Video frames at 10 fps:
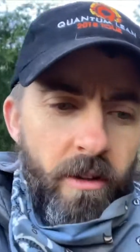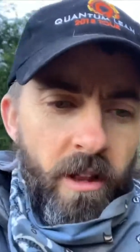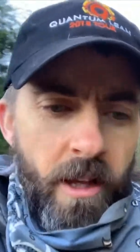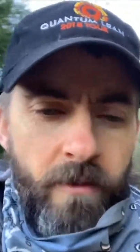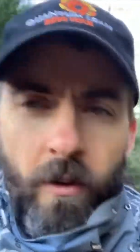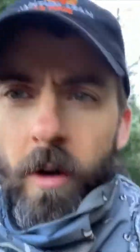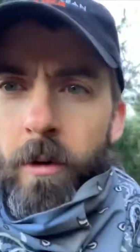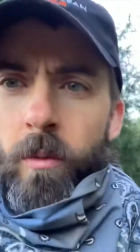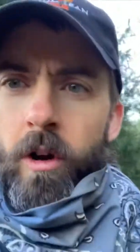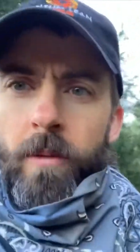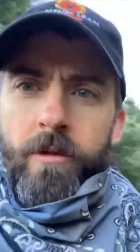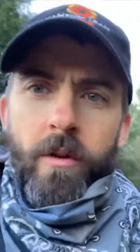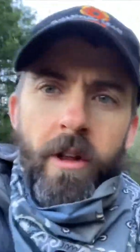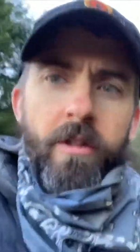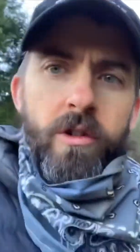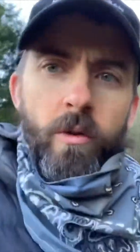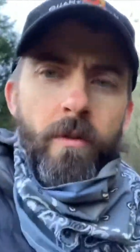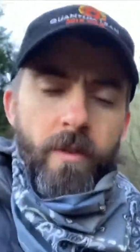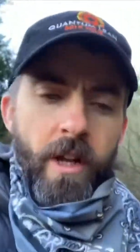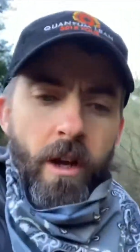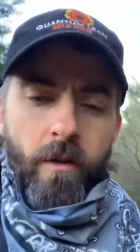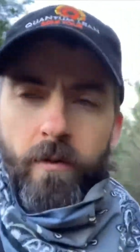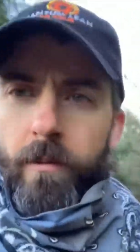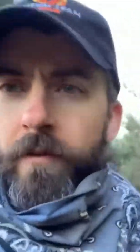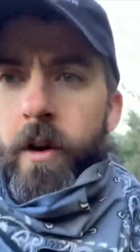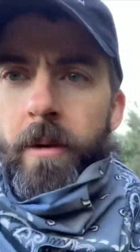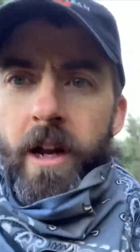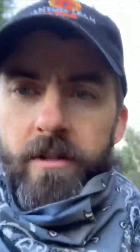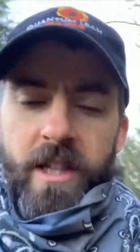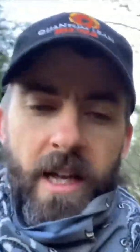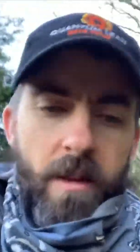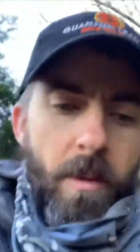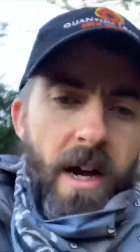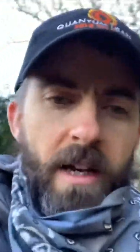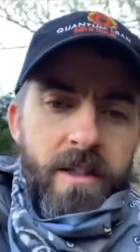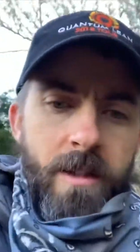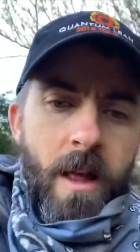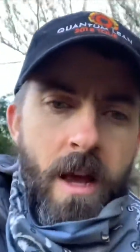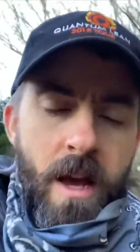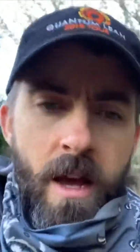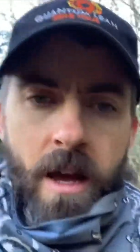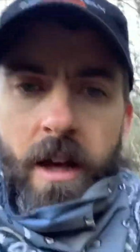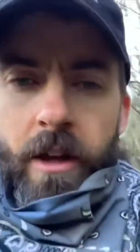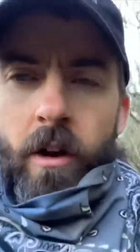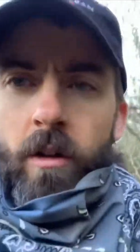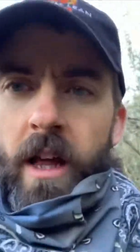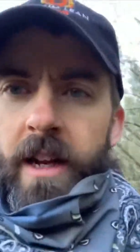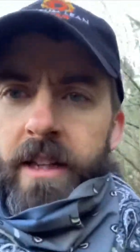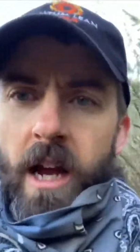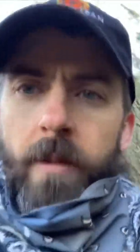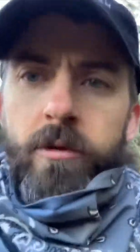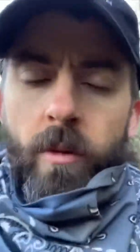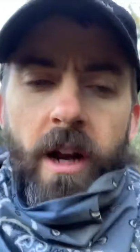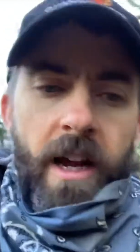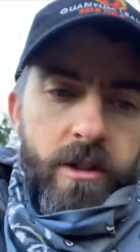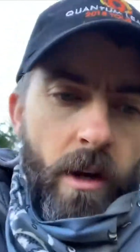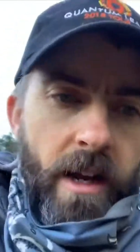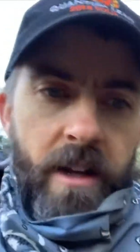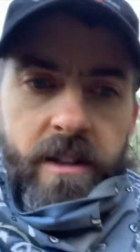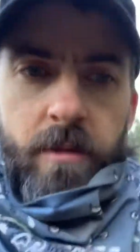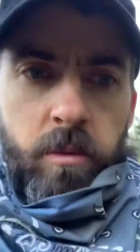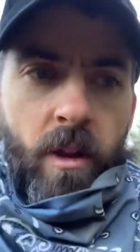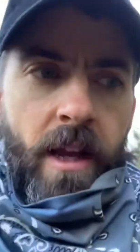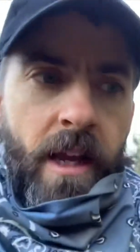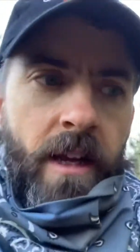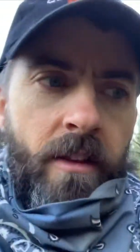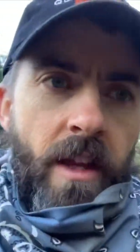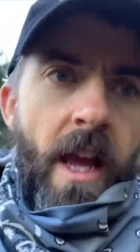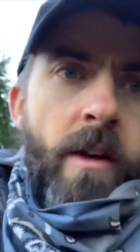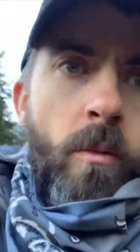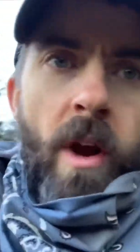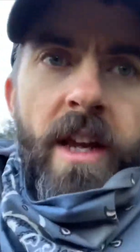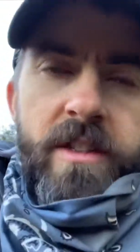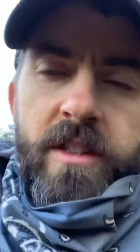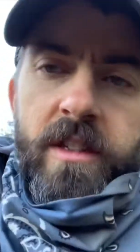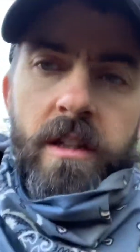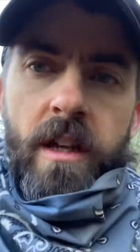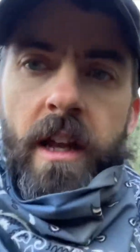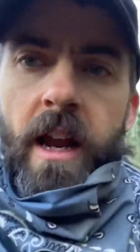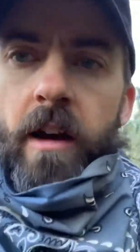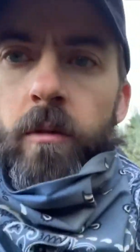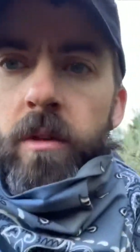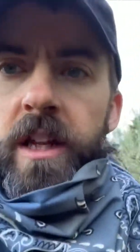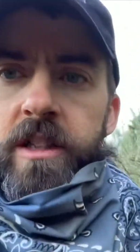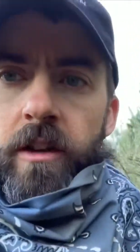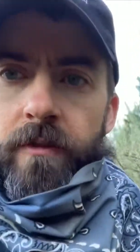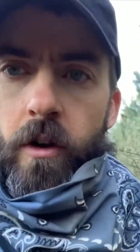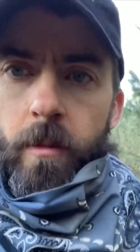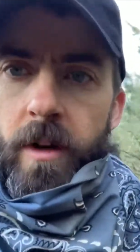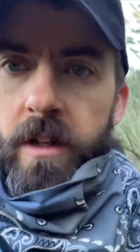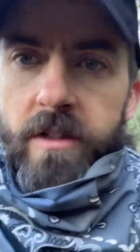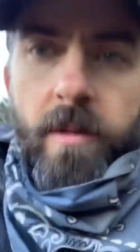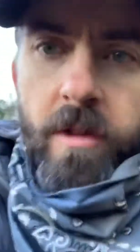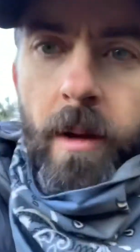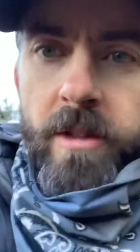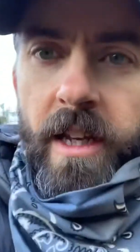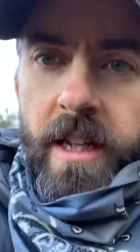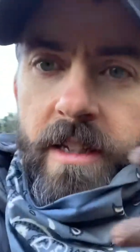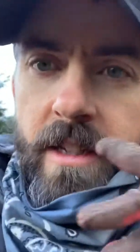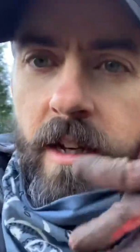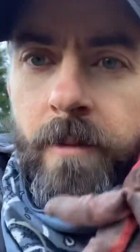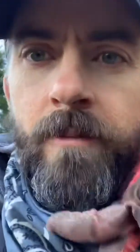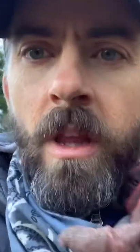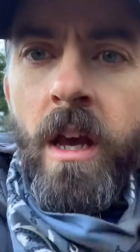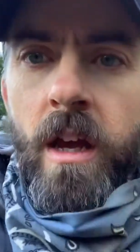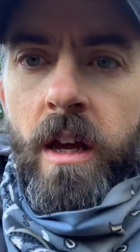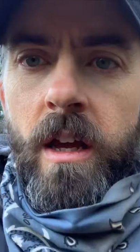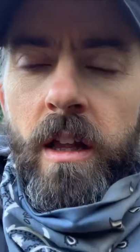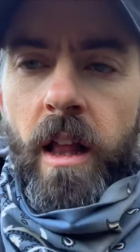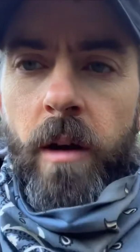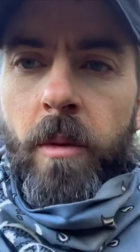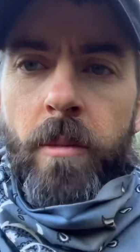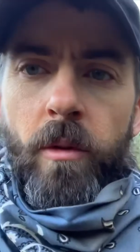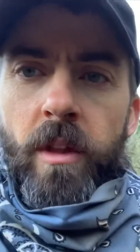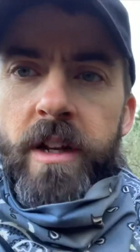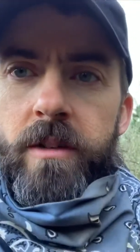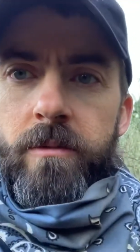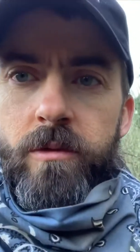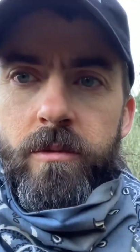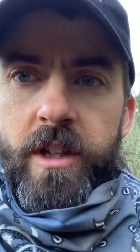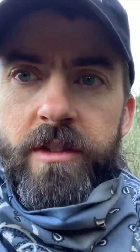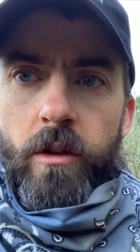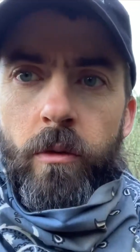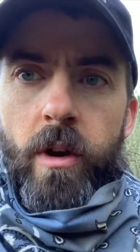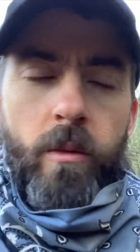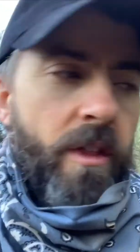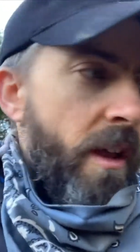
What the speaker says: the Lean Farmer, and welcome to another short video from Farming Outside the Box. You know, a lot of times when I try to explain the 8 wastes and how it relates to farming, sometimes I get a lot of people that disagree with